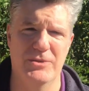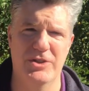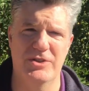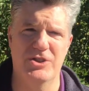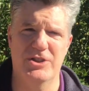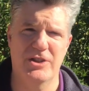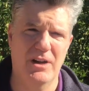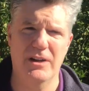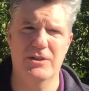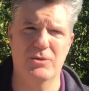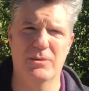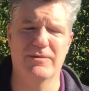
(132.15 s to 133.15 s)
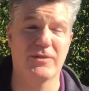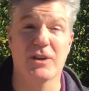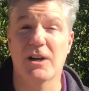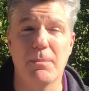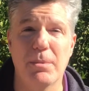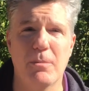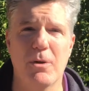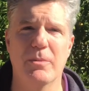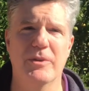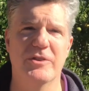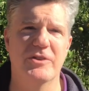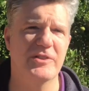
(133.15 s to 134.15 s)
Just talk to him for a couple
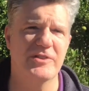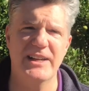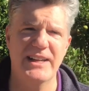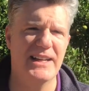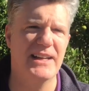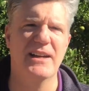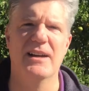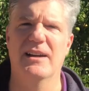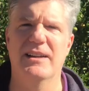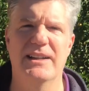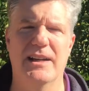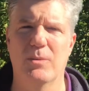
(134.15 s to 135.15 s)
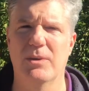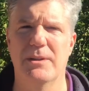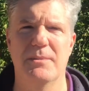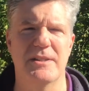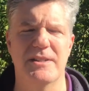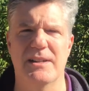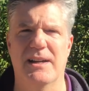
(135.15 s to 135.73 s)
moments. Just say, honey, I really miss you.